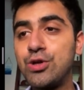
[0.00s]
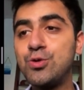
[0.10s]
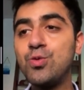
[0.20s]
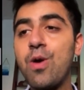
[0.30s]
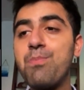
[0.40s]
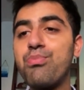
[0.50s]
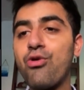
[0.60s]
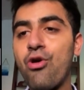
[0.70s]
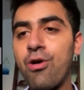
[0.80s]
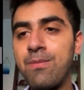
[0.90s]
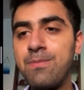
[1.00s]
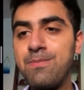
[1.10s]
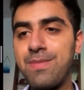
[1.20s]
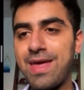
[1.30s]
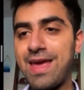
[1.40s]
to a prom
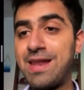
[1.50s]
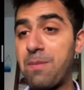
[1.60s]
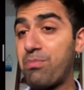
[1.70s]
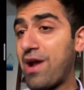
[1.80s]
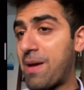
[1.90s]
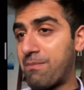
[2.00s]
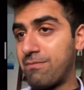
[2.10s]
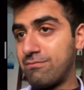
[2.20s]
in a pram.